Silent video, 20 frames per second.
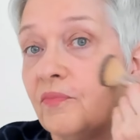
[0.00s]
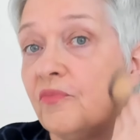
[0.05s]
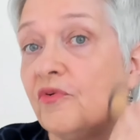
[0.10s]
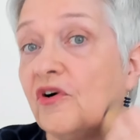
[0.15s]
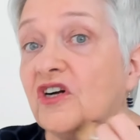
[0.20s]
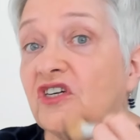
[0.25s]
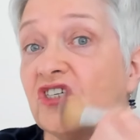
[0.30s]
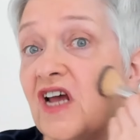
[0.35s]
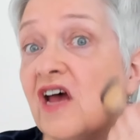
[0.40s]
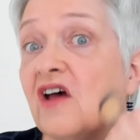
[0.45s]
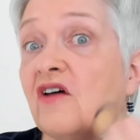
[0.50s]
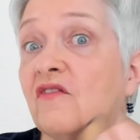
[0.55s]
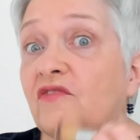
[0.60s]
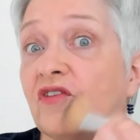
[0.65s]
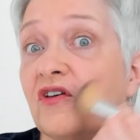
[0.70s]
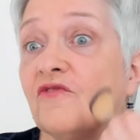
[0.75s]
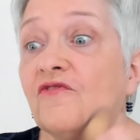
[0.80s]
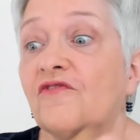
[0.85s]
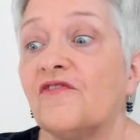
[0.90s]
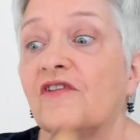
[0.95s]
brush it over
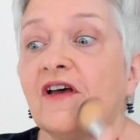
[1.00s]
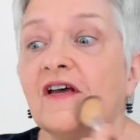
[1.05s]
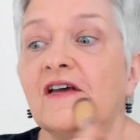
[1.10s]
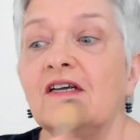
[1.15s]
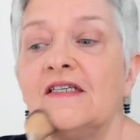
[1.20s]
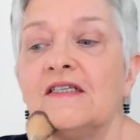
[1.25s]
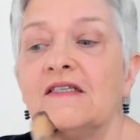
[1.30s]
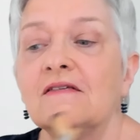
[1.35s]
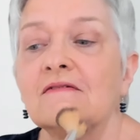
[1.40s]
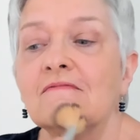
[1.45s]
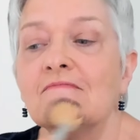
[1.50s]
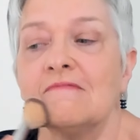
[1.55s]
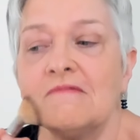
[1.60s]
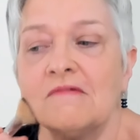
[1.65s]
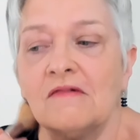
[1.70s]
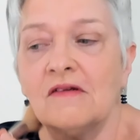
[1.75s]
your face,